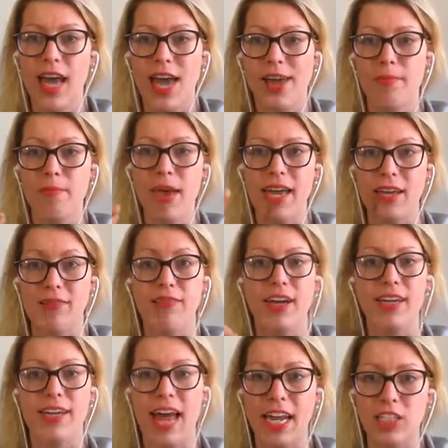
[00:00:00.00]
and make a
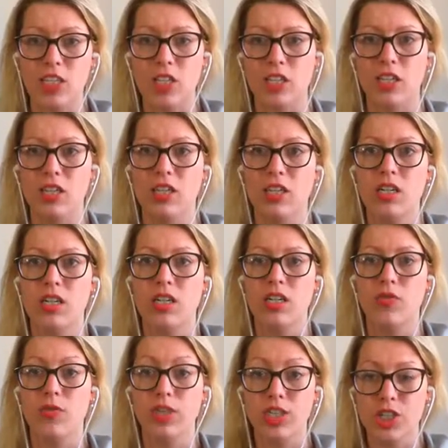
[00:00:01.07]
financial
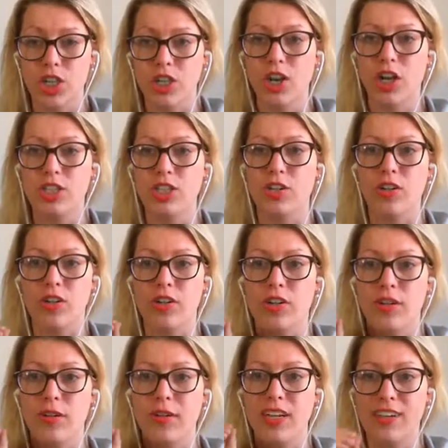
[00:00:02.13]
return on your